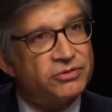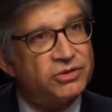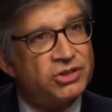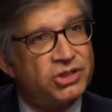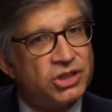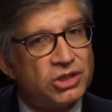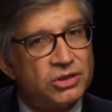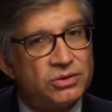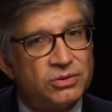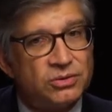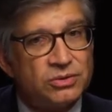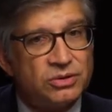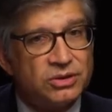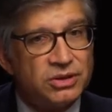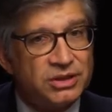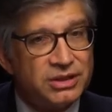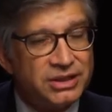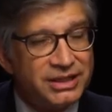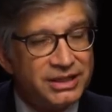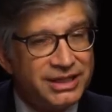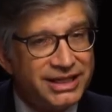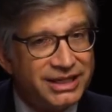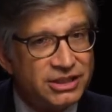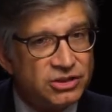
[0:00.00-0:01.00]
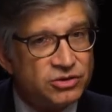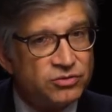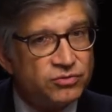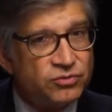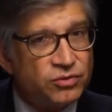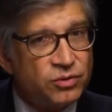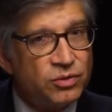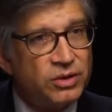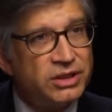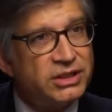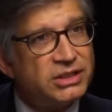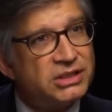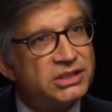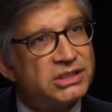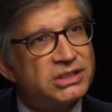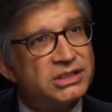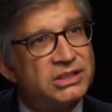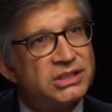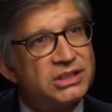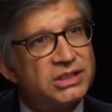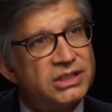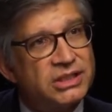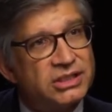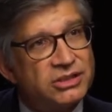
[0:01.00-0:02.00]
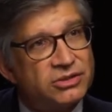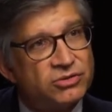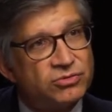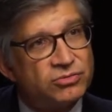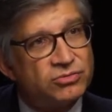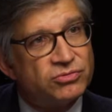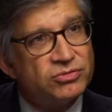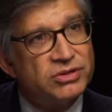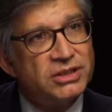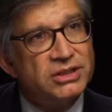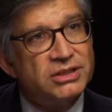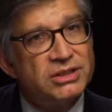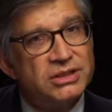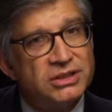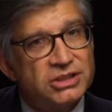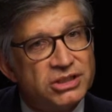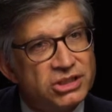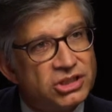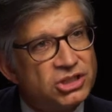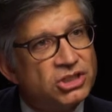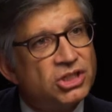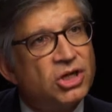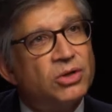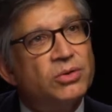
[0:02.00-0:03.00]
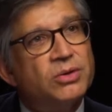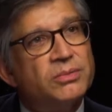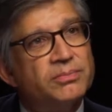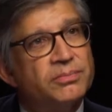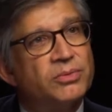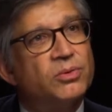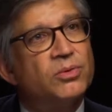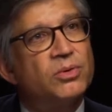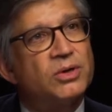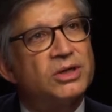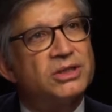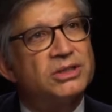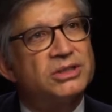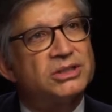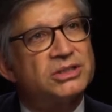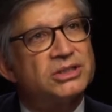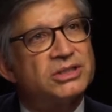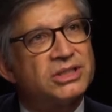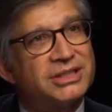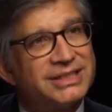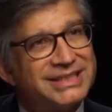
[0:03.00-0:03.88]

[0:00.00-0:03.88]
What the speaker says: So his voice is really so important to the